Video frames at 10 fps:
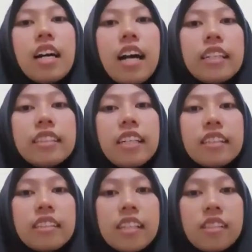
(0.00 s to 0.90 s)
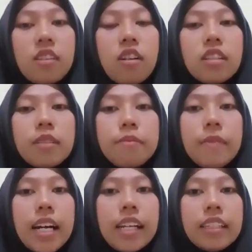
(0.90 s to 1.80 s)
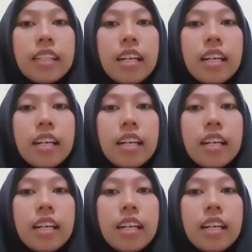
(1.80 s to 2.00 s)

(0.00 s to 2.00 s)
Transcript: I think that's all, but